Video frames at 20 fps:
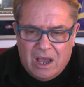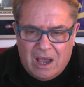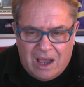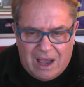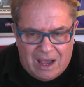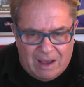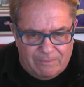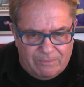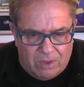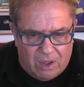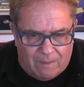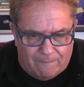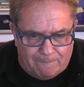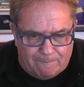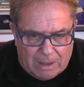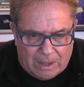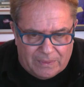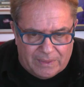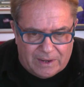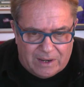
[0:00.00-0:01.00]
I'm not
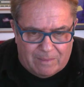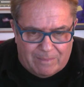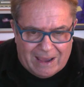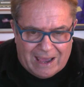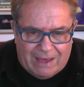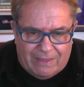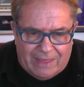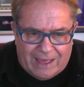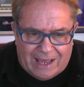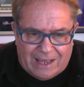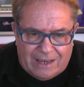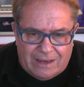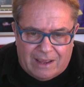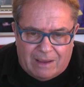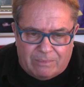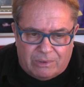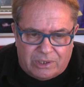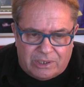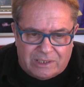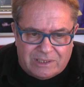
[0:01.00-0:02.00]
bothered about that.
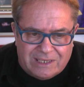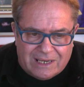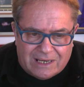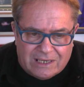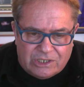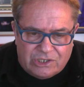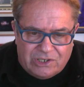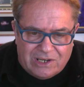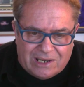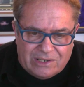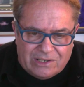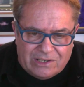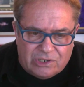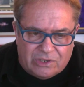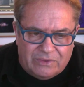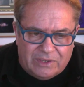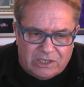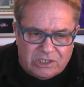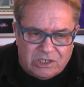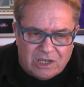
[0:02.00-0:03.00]
I'm going to take a chance
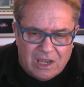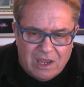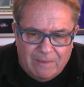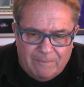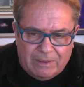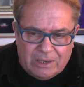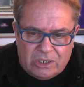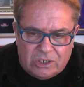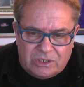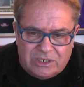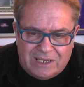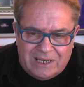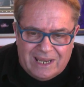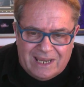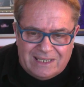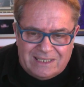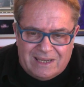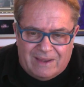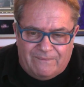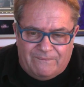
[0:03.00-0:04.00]
on this because it
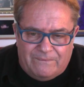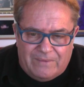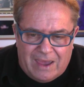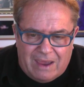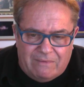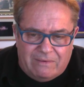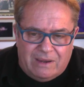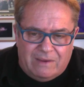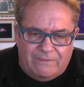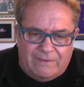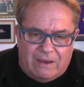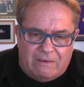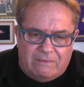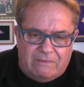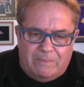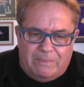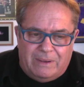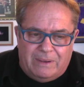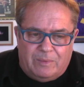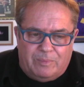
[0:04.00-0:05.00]
is a very,
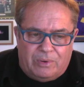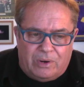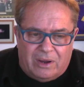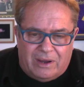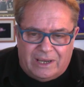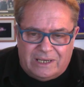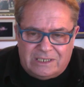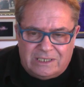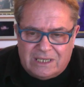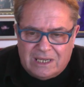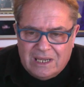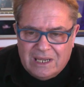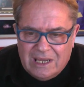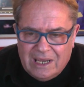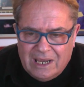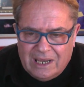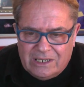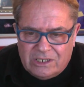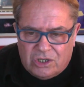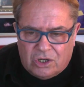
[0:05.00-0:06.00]
very big price.
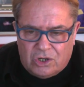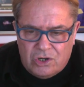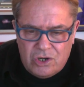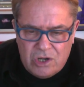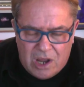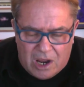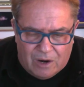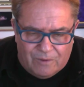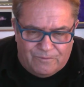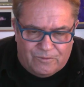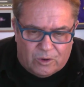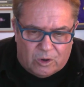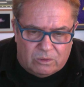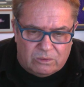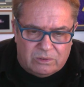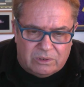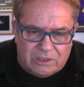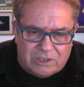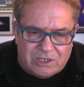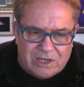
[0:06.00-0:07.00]
And it's got no
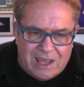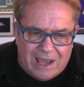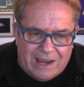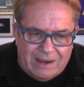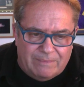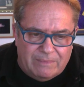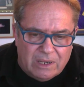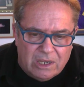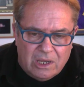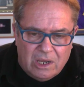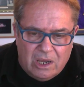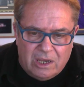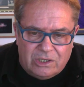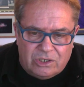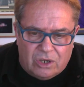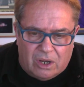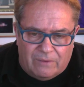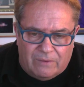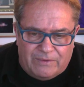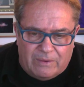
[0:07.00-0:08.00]
form to its name.
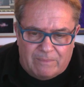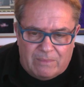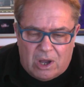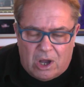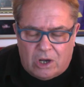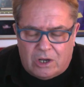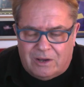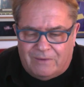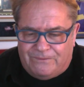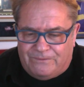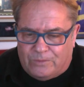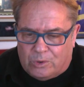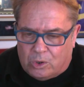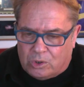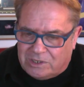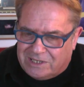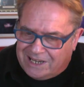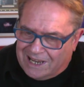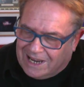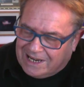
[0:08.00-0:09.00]
It's off a mark of
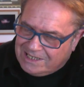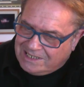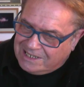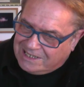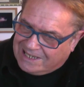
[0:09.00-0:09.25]
48.